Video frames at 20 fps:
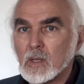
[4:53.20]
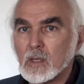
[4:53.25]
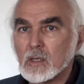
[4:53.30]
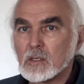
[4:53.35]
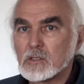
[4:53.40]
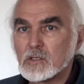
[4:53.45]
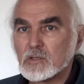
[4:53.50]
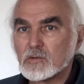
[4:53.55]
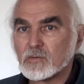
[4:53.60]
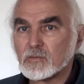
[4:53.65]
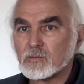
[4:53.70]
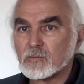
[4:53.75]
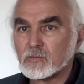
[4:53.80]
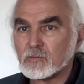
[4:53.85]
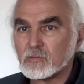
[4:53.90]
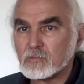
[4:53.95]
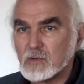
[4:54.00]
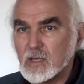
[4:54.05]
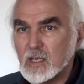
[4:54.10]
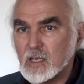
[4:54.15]
And just
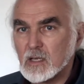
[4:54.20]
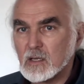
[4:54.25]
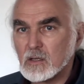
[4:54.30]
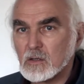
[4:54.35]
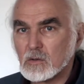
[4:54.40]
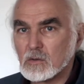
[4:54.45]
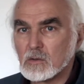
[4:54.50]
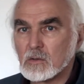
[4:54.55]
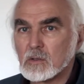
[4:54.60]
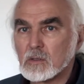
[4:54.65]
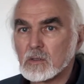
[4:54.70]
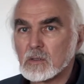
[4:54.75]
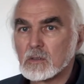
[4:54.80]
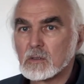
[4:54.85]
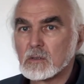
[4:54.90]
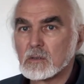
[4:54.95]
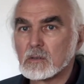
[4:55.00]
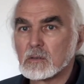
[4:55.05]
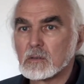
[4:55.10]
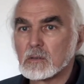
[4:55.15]
feel
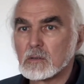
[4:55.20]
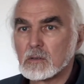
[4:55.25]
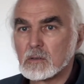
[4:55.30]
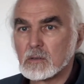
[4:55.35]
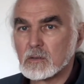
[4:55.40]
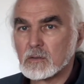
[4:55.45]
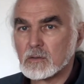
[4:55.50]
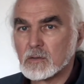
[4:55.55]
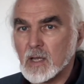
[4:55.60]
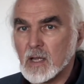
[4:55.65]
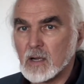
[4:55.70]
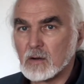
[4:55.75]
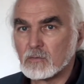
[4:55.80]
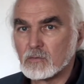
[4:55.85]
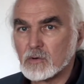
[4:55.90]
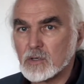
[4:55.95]
that